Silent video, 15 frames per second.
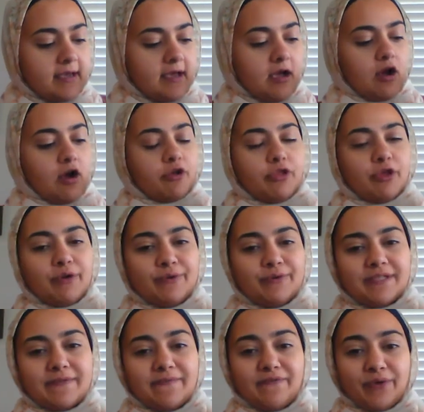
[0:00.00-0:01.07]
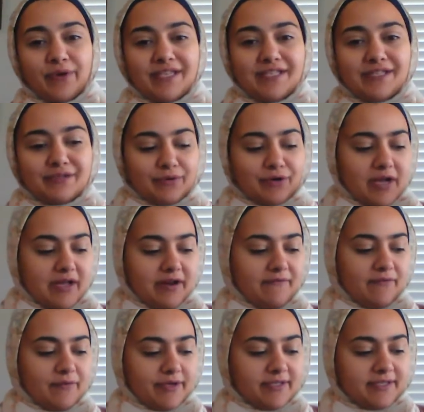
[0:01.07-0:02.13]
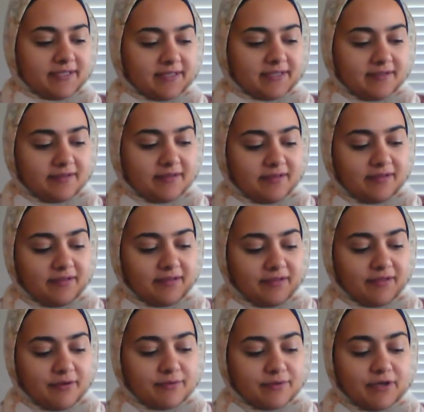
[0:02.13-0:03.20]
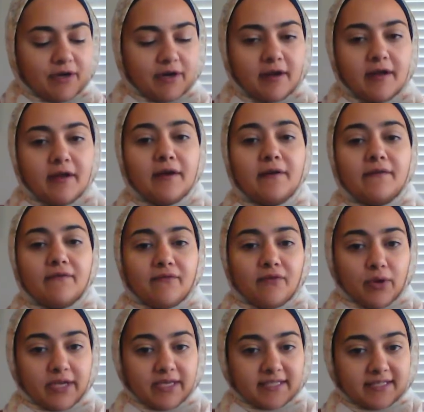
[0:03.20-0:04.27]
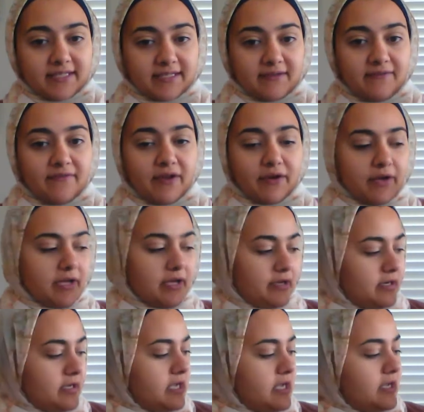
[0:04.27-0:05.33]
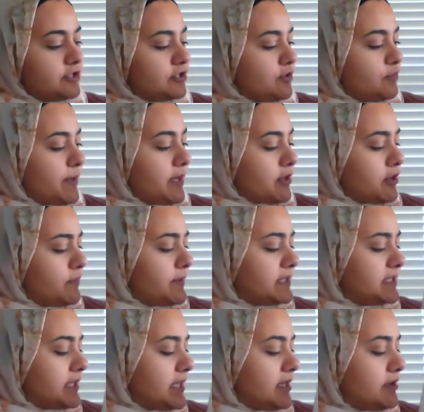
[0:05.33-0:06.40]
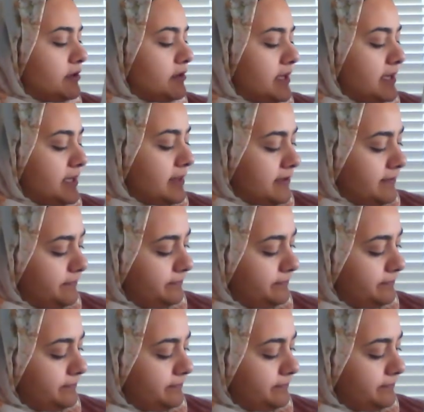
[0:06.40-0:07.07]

Are those voiced or unvoiced? Those are voiced. Very good. So we are going to underline them.